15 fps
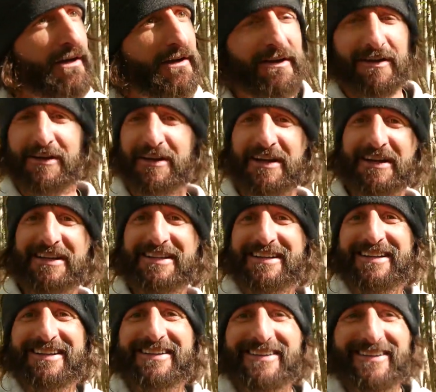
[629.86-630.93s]

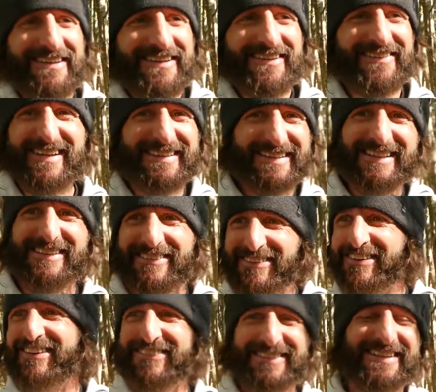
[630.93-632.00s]
Lady said, you go
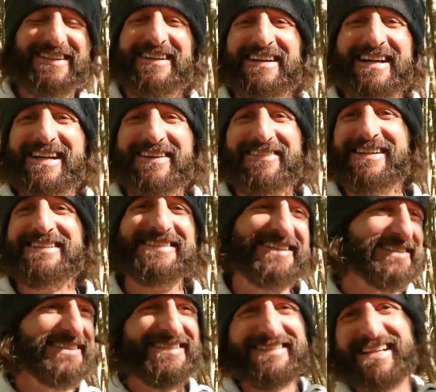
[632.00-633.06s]
home? Anyway,
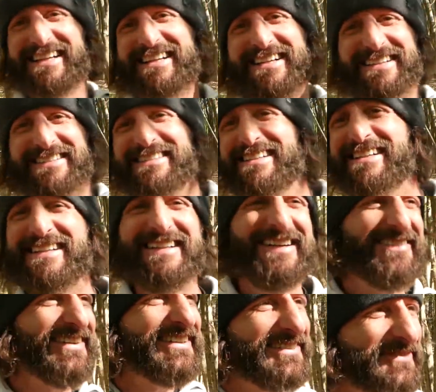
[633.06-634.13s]
so she's like, I'm
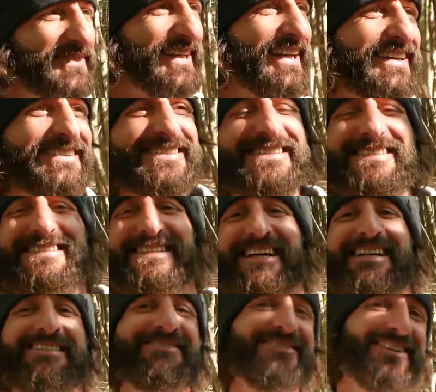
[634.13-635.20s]
like, you speak English? She's
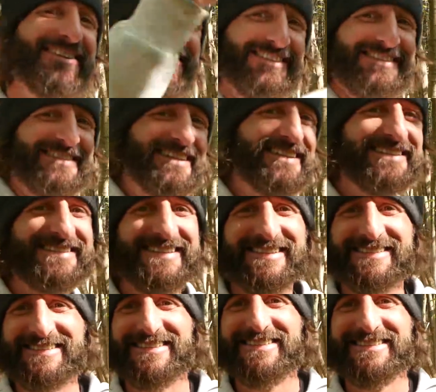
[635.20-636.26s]
like, bro, she
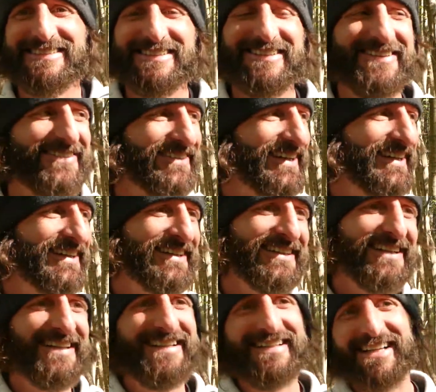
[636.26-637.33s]
just told us to go away.
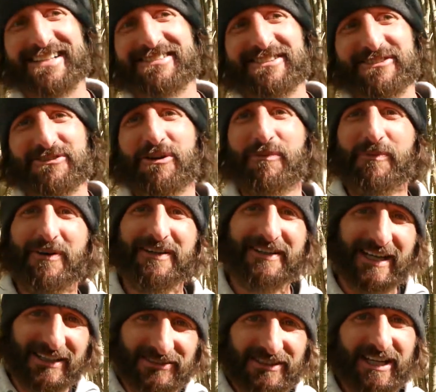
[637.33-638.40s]
And the next control point,
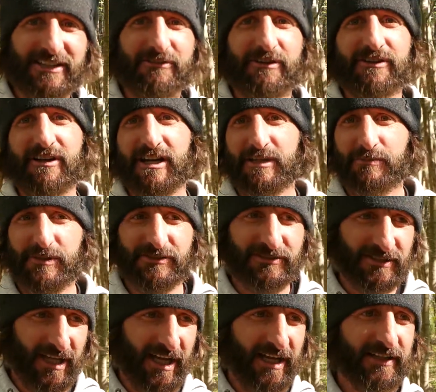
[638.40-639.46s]
they actually got into our
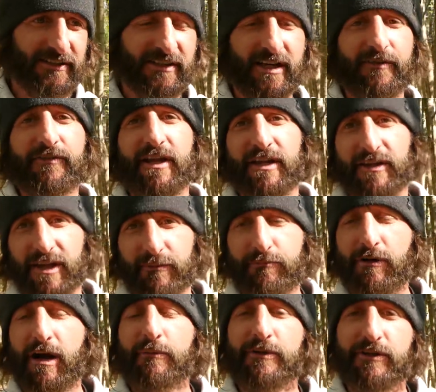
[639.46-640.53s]
documents, and they
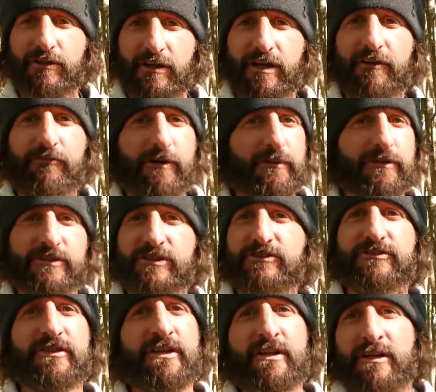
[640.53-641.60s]
probably could, if we were
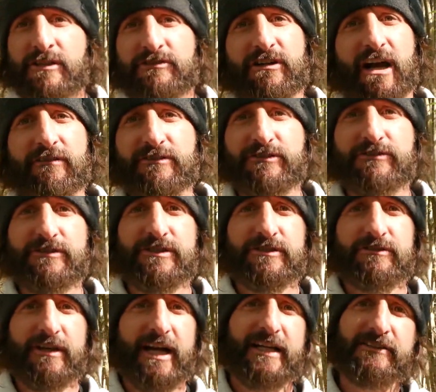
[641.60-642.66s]
just traveling through
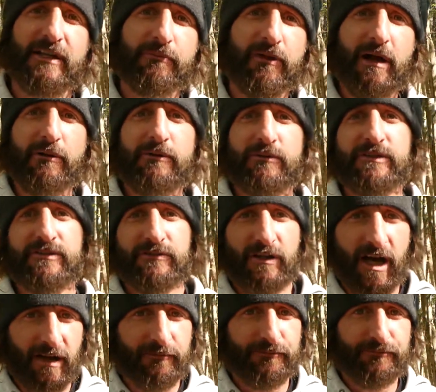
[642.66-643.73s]
Ukraine, they probably would
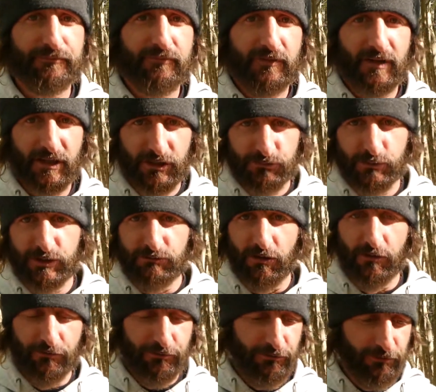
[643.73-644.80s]
not, because we
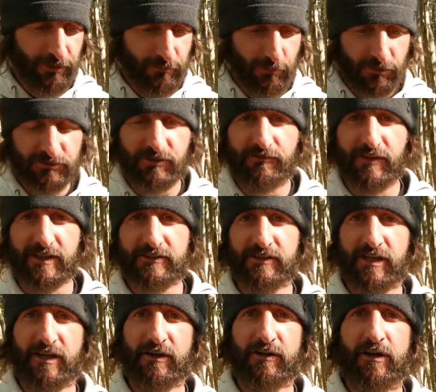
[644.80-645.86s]
drove through the most
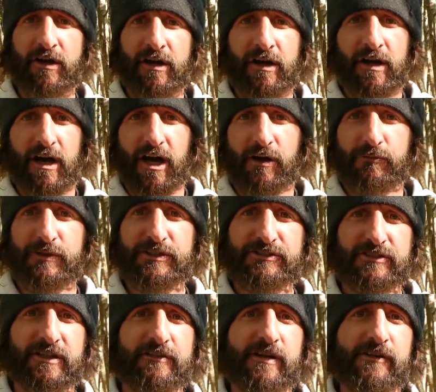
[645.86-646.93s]
infected
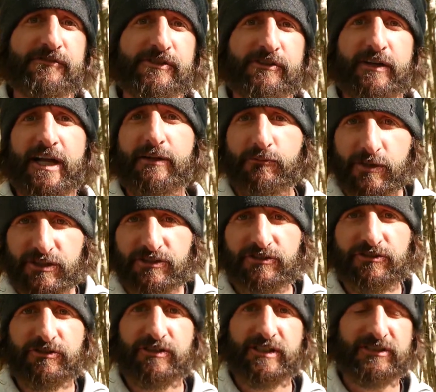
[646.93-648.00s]
region of Ukraine, which
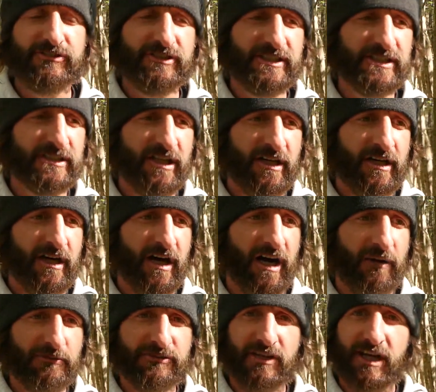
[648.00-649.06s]
is Chernivtsi.
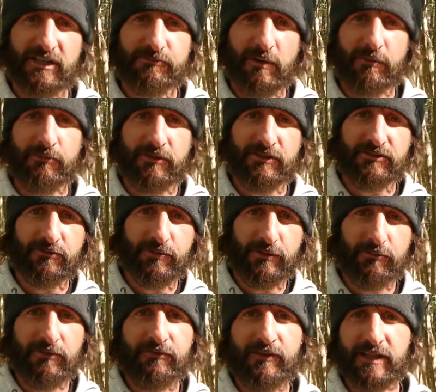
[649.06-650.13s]
It's the highest population of
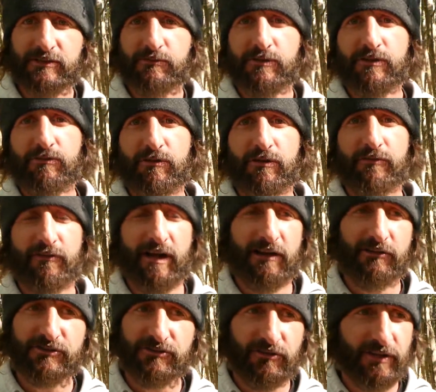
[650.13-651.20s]
people infected with the
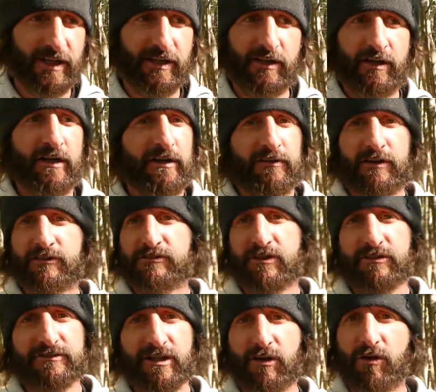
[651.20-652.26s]
coronavirus. So they're
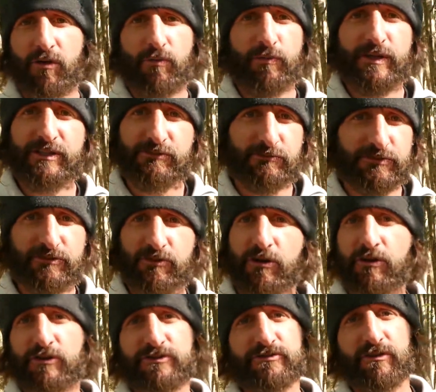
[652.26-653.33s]
told us that whole region was
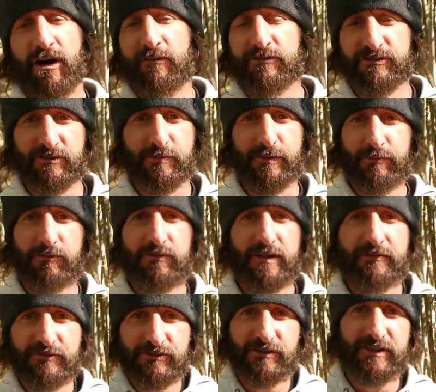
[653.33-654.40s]
closed. So obviously people who
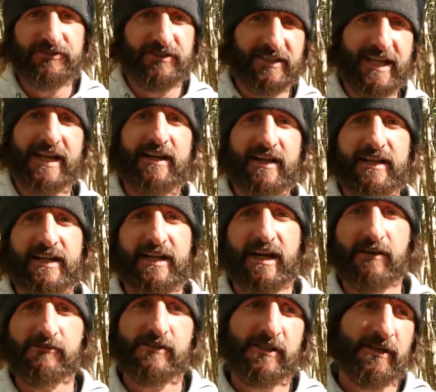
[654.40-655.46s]
live in Trinity cannot get
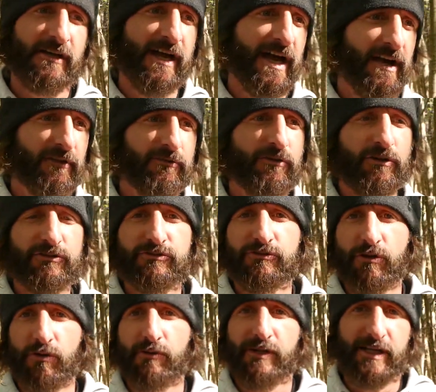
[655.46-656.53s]
out, and those who
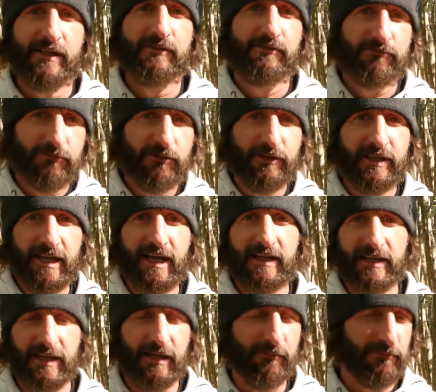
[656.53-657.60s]
going in really
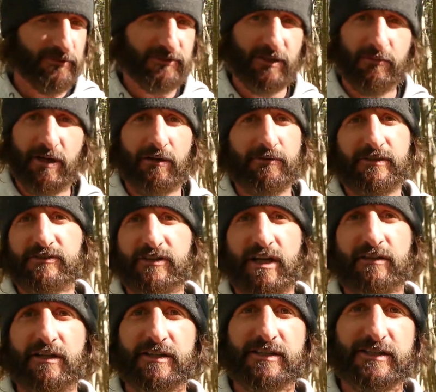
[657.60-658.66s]
can't get in. But somehow we just
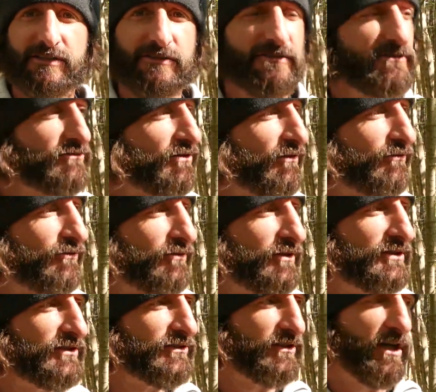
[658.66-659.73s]
got lucky and drove
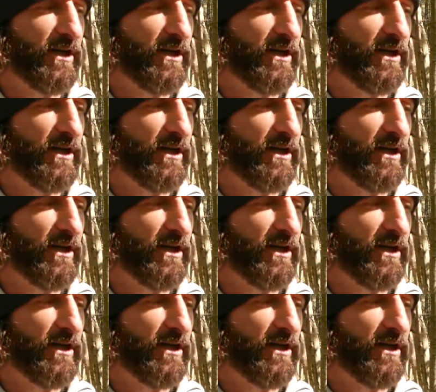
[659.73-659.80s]
through it.